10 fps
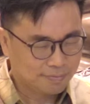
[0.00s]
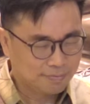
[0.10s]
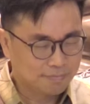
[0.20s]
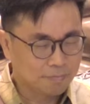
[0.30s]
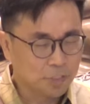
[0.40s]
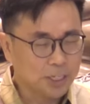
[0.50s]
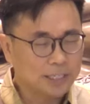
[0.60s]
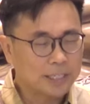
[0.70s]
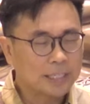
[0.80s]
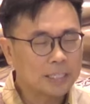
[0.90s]
And
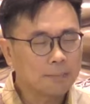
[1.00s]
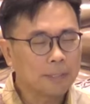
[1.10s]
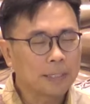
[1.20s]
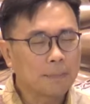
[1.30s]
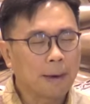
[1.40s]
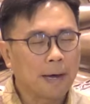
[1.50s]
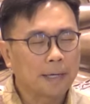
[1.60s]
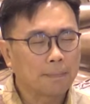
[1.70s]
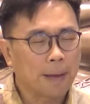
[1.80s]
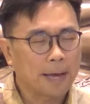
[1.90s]
gently bring the
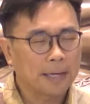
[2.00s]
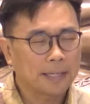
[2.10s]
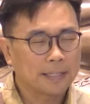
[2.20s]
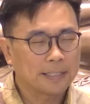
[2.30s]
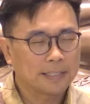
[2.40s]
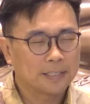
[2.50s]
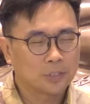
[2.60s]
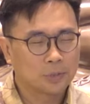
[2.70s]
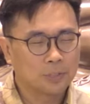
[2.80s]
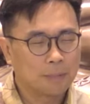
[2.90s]
mind back
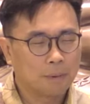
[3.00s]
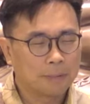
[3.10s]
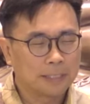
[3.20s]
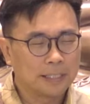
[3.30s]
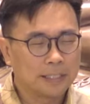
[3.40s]
to the body.